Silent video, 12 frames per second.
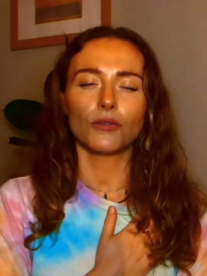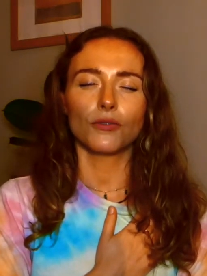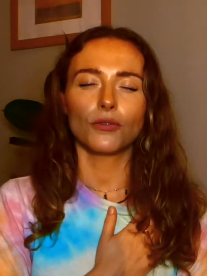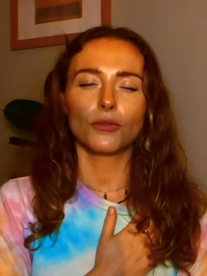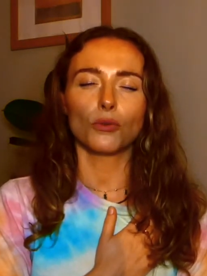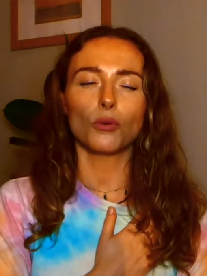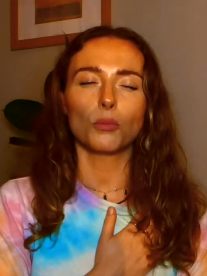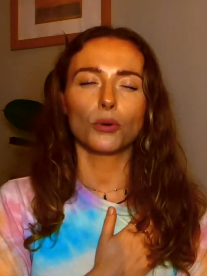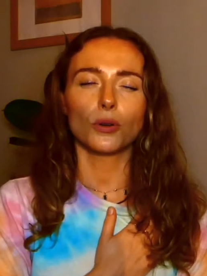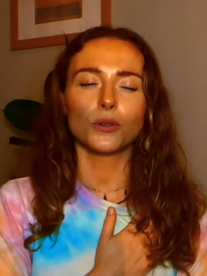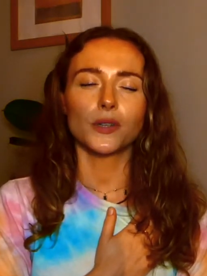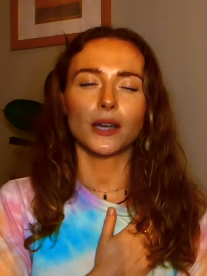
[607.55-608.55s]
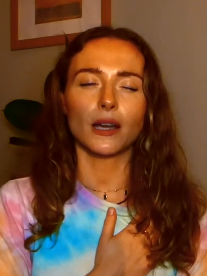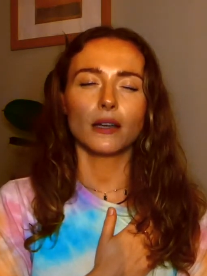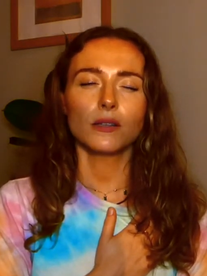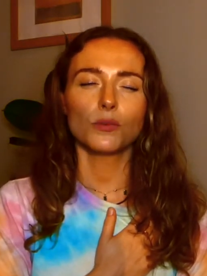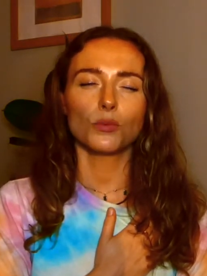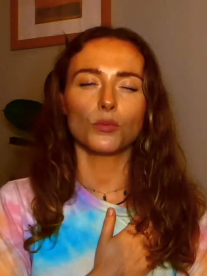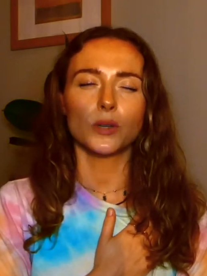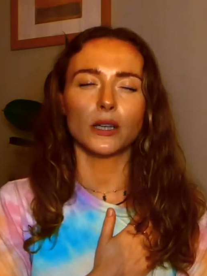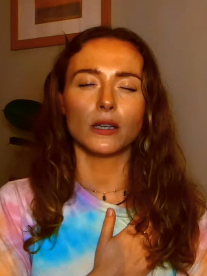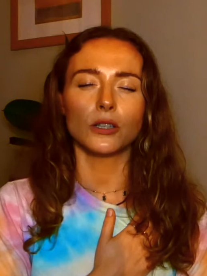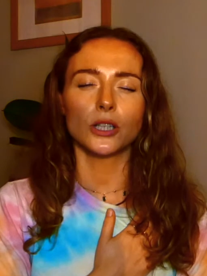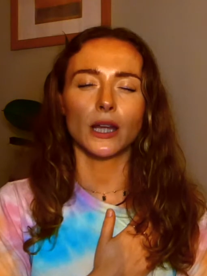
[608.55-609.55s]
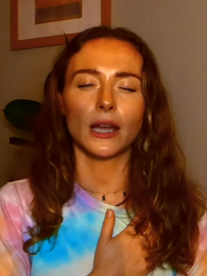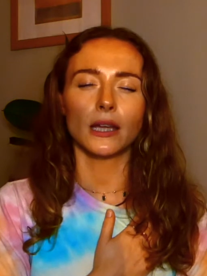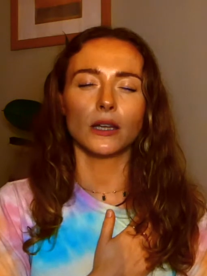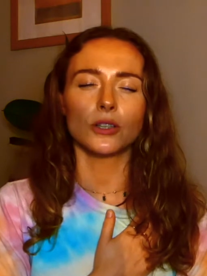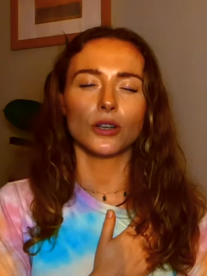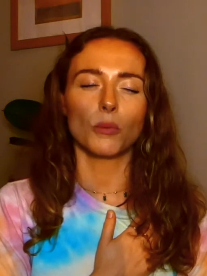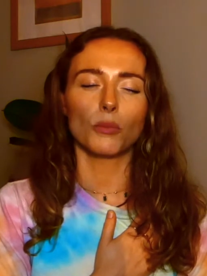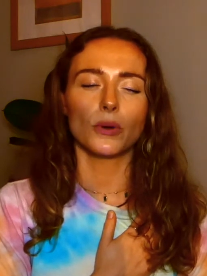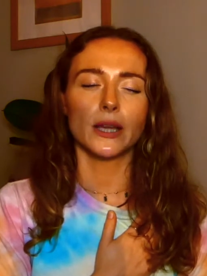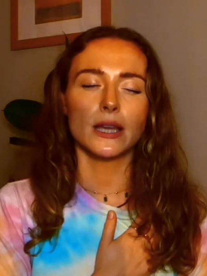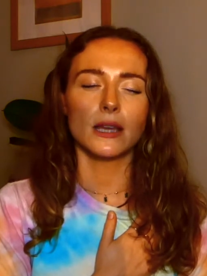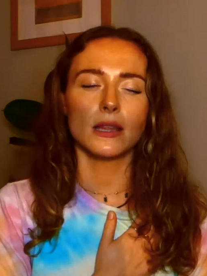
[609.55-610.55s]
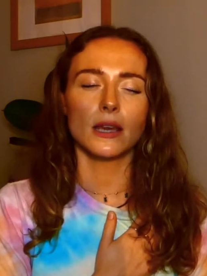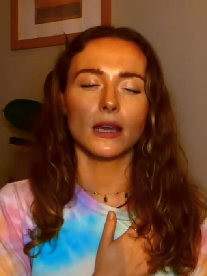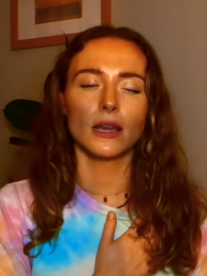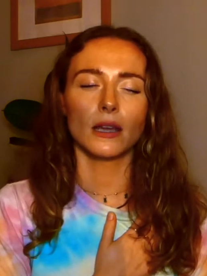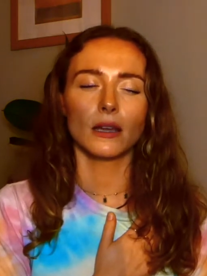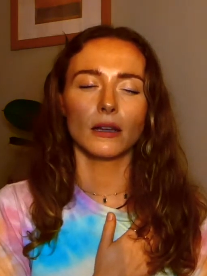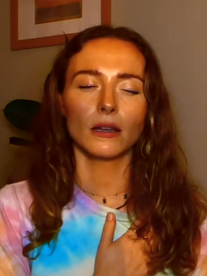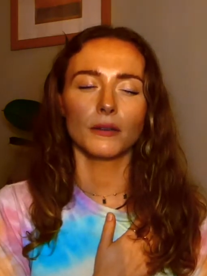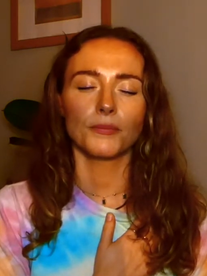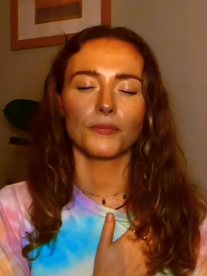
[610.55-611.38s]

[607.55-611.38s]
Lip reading: of thought process when we change our breathing,